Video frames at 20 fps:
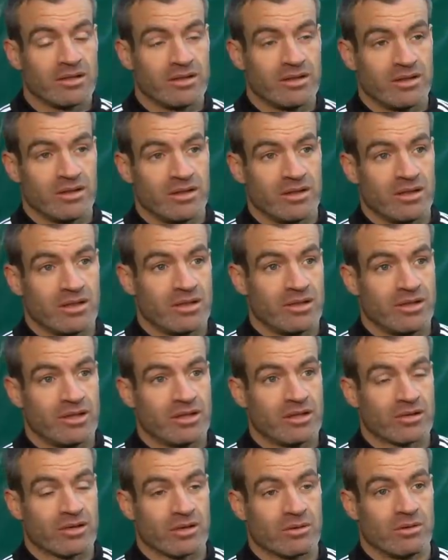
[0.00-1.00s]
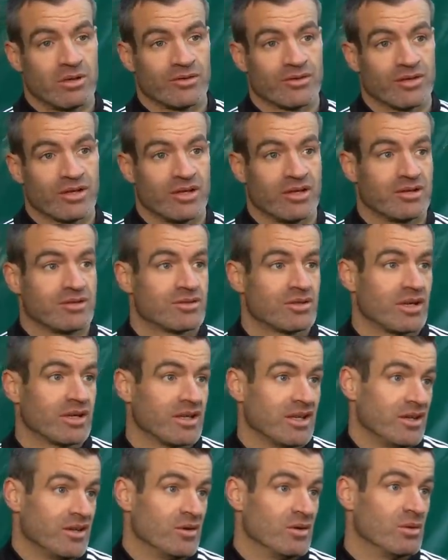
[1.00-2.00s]
You, you, you look at what's going to try and
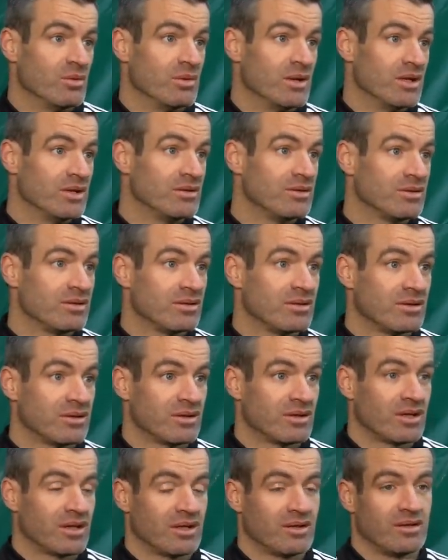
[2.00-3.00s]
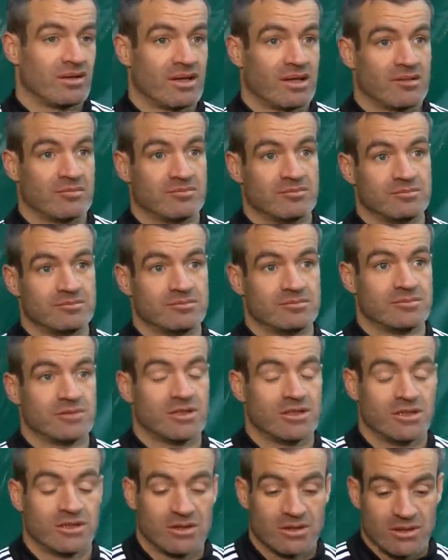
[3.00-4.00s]
get you a win, and, um,
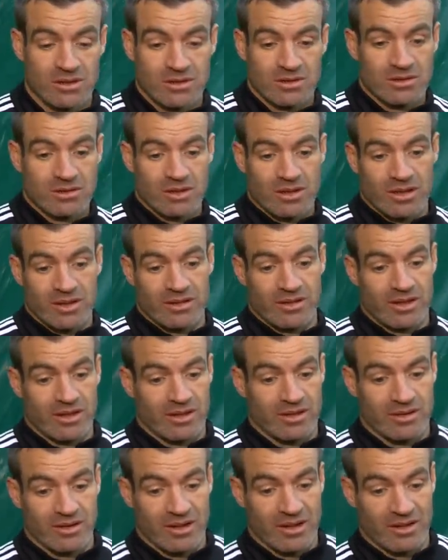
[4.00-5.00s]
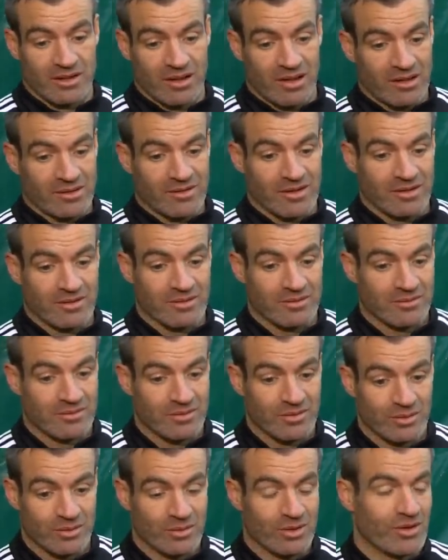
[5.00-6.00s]
and, and, and then
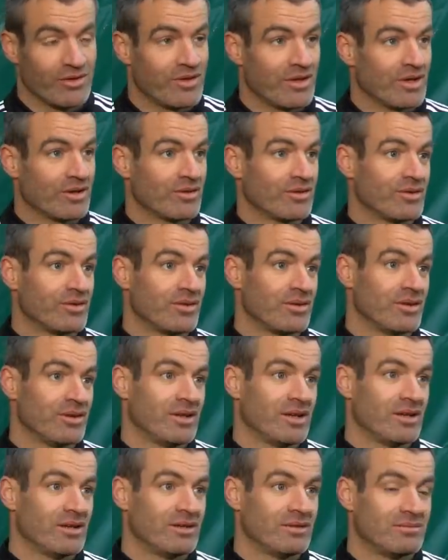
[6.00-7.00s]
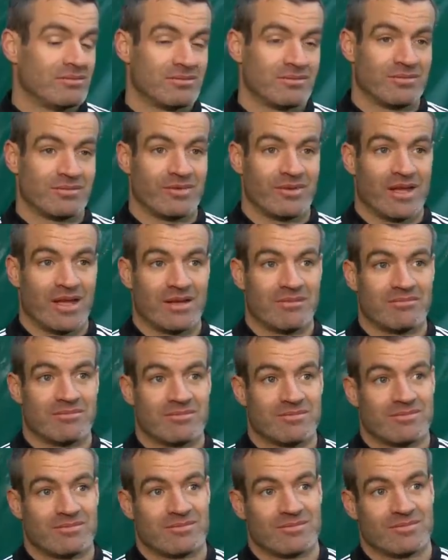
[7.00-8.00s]
all the things you know that
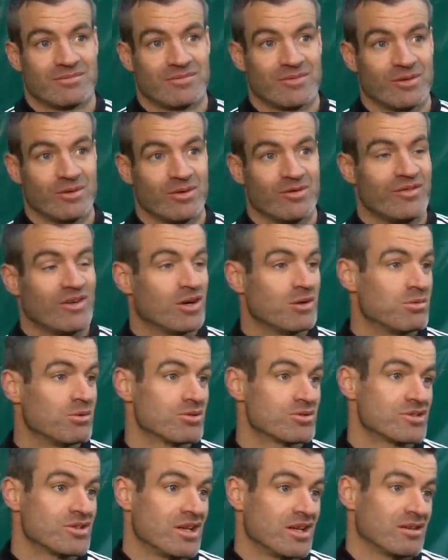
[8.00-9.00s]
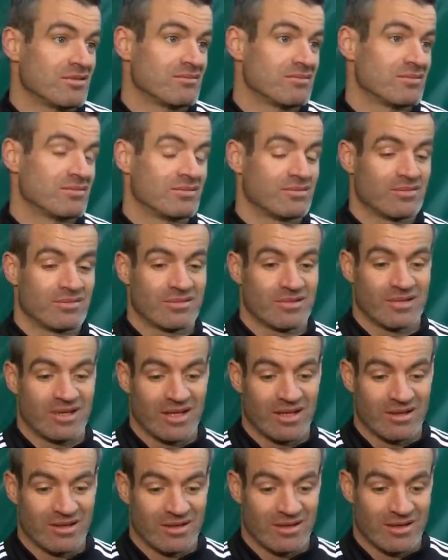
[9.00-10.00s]
all the variables that
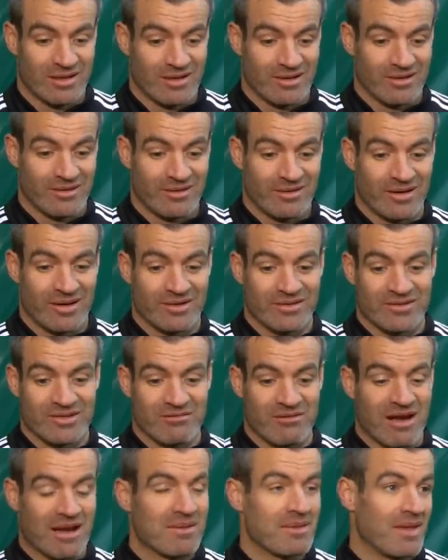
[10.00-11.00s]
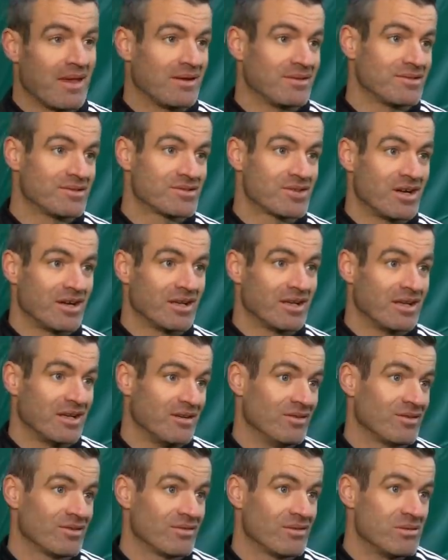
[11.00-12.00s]
that, uh, that surround that to trying to get
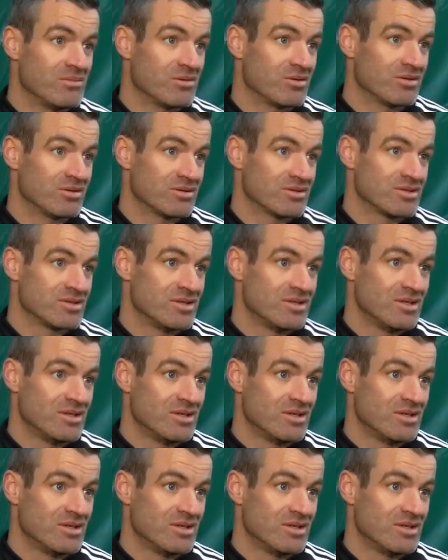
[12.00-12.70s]
you three points.